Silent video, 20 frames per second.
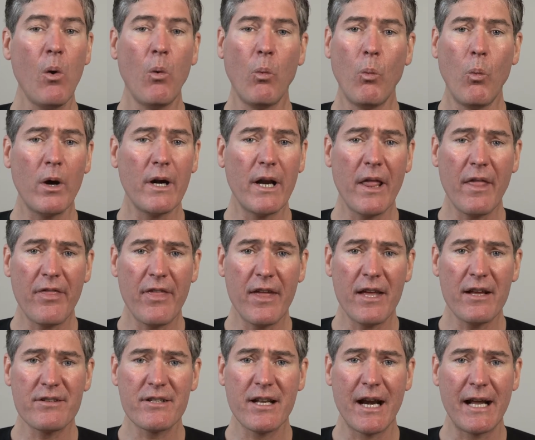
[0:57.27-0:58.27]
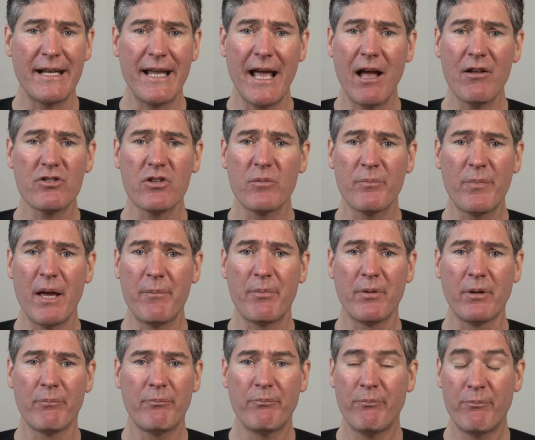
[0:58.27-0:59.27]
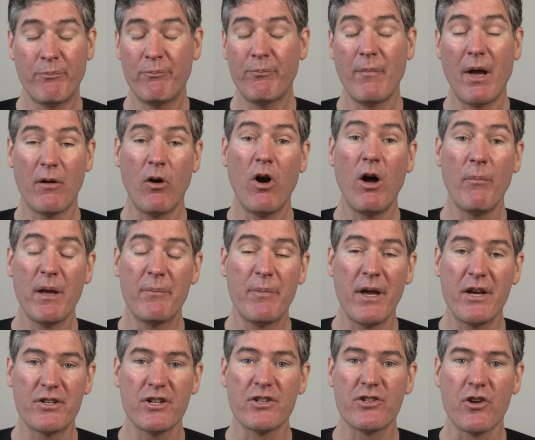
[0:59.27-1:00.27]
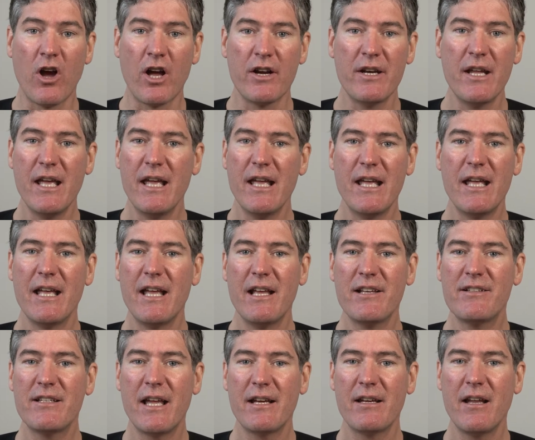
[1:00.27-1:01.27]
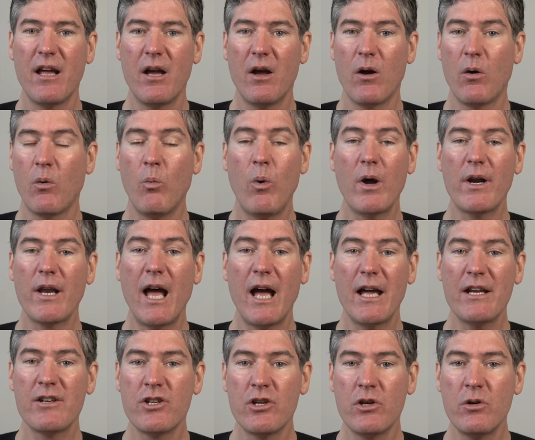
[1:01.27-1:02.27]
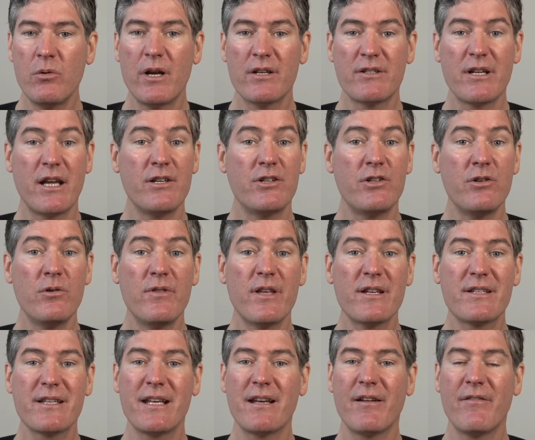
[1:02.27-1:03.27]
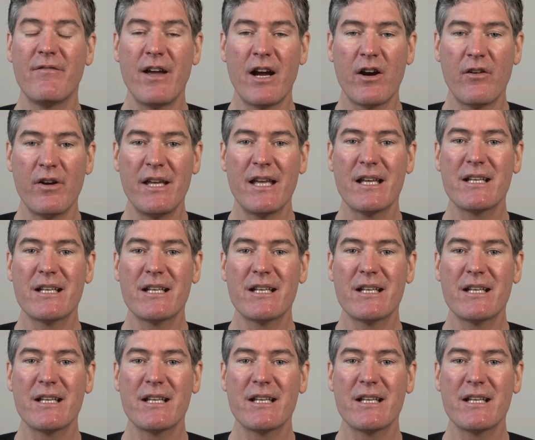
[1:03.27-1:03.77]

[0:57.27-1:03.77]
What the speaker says: One of the things that I counsel people, all my patients on, is that what I do is I do this in a very